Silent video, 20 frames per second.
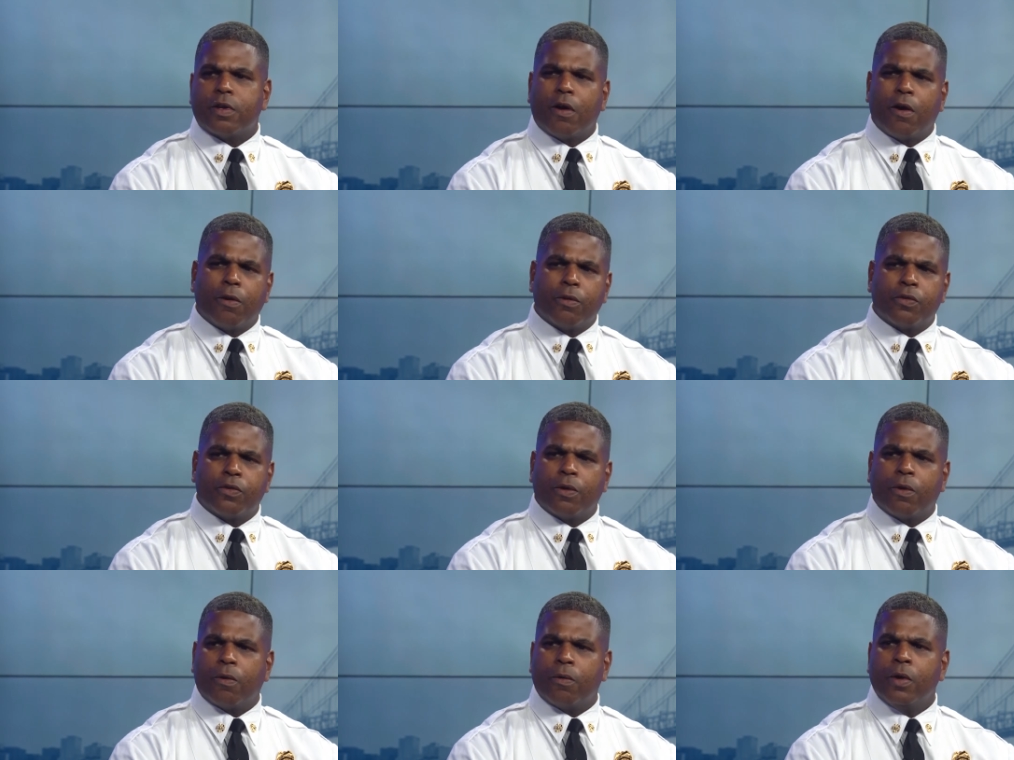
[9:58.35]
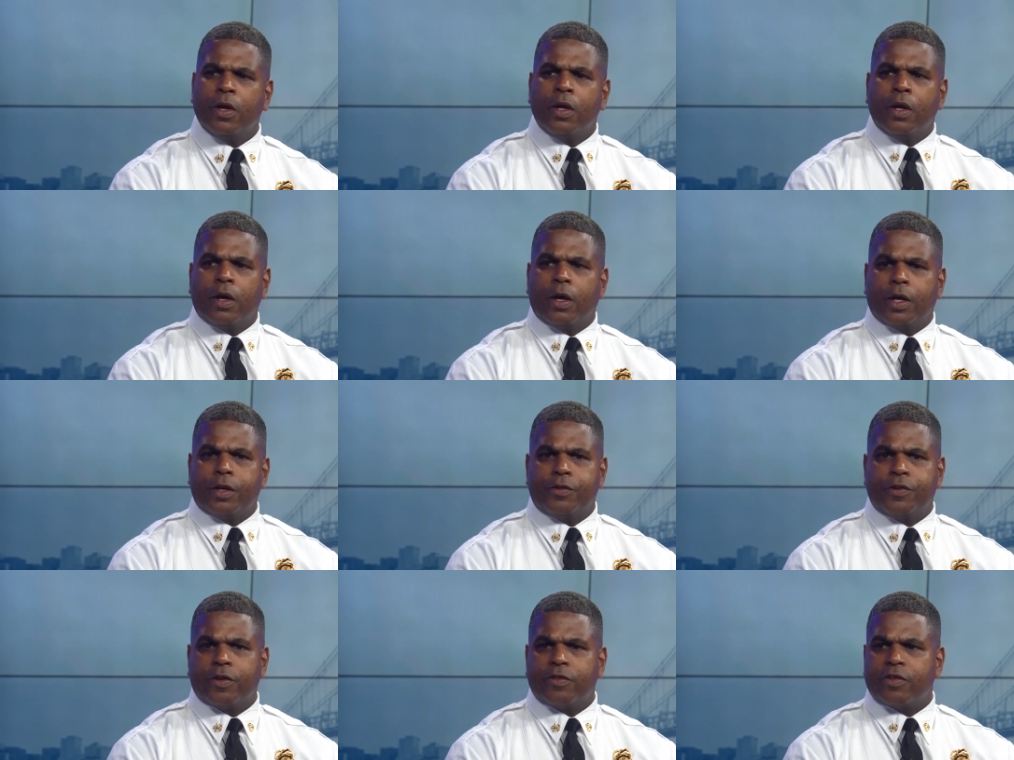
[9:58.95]
Also,
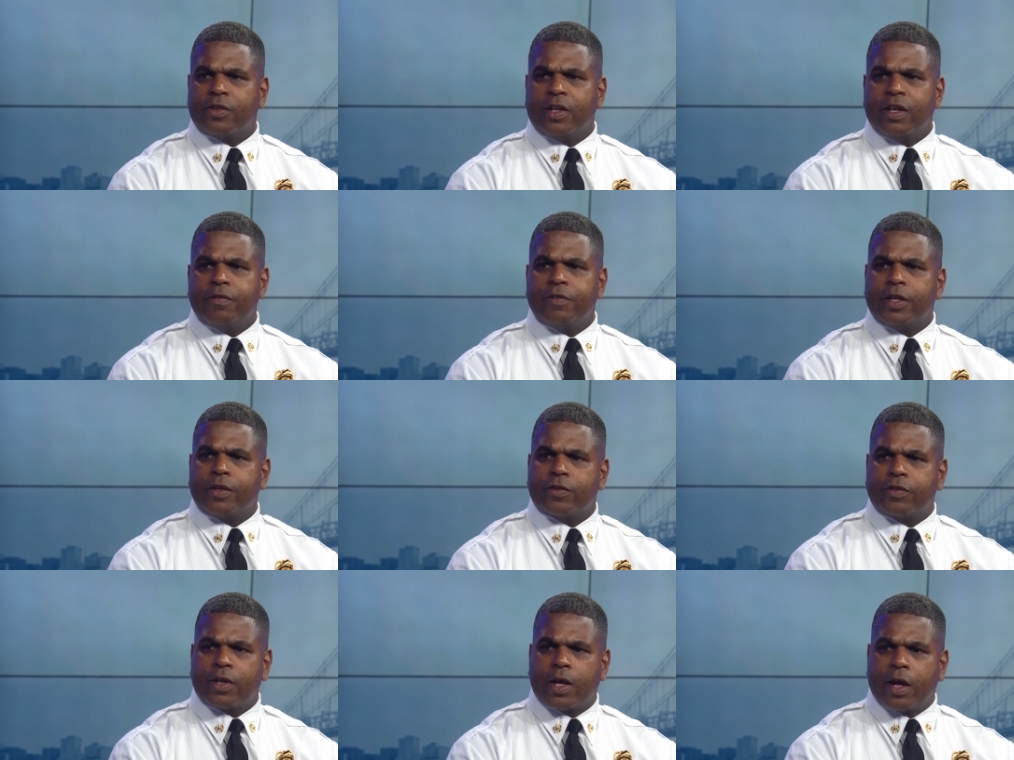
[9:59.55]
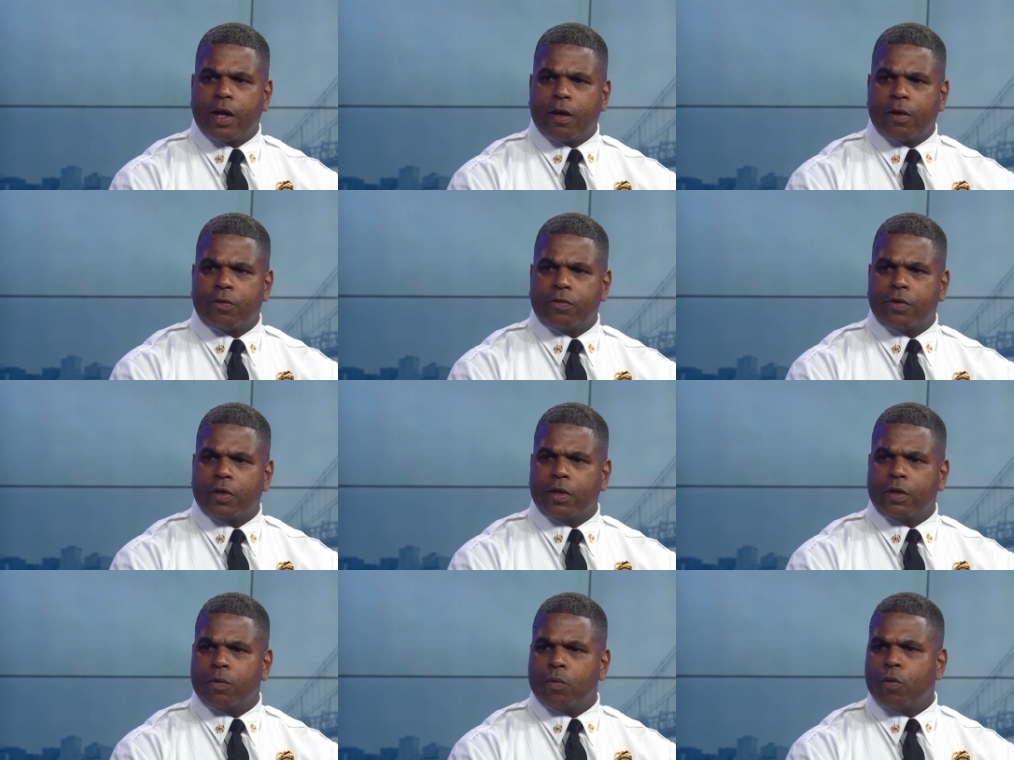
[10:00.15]
uh, just living
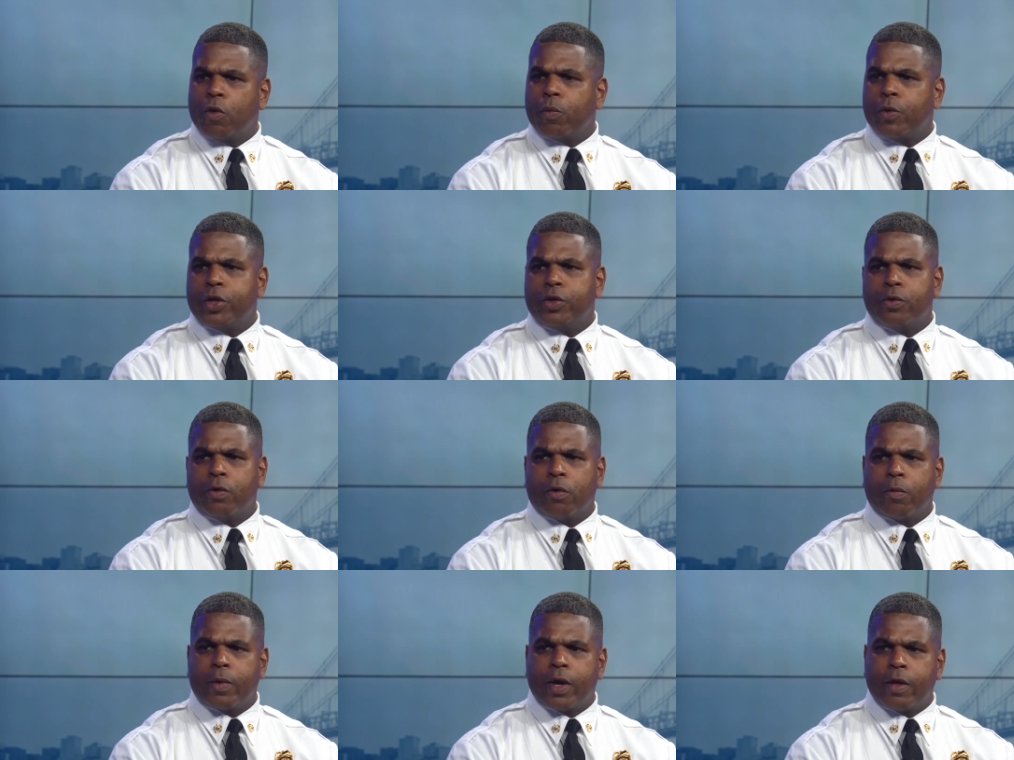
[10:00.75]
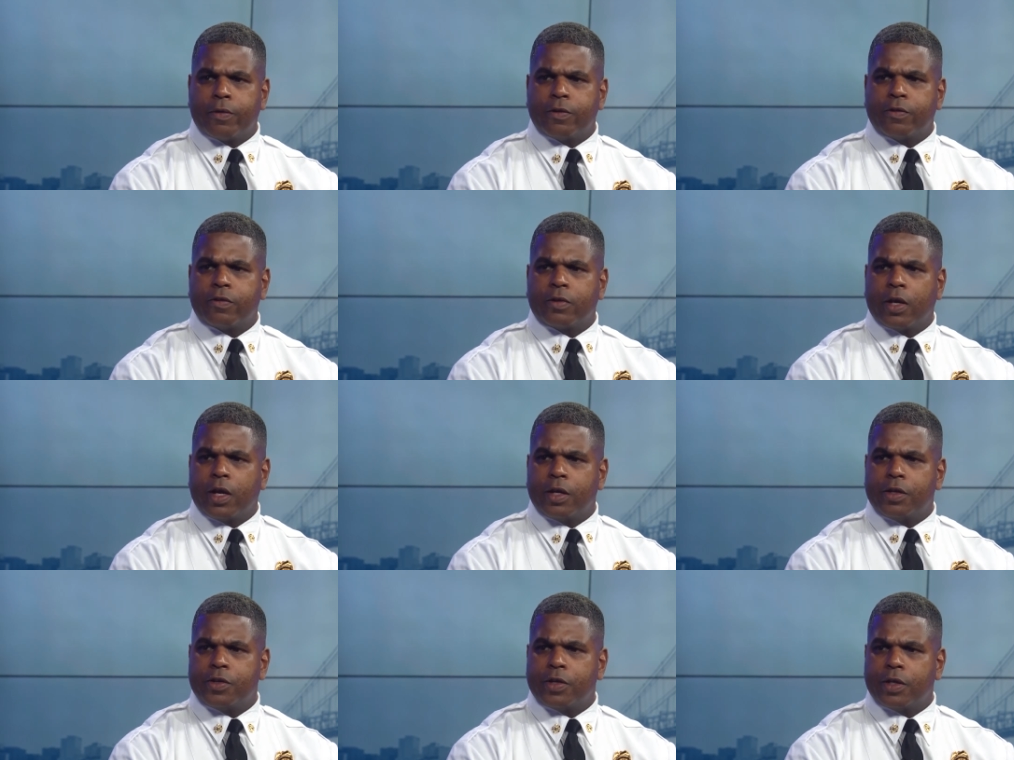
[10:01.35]
styles and what we do around the
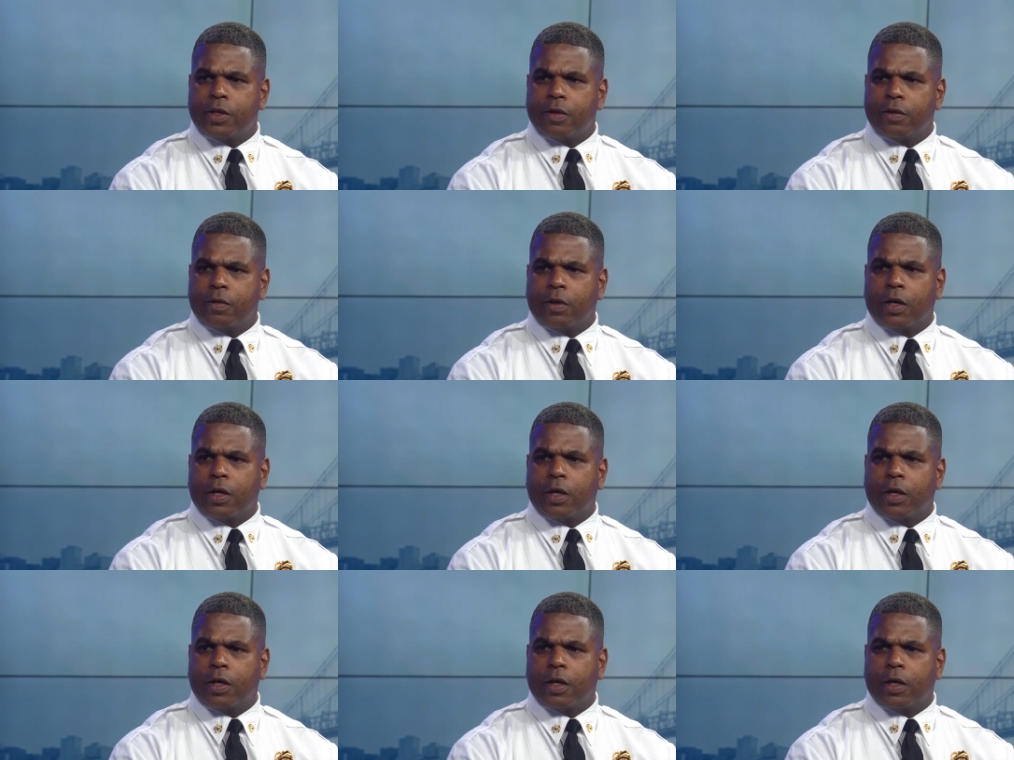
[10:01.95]
station,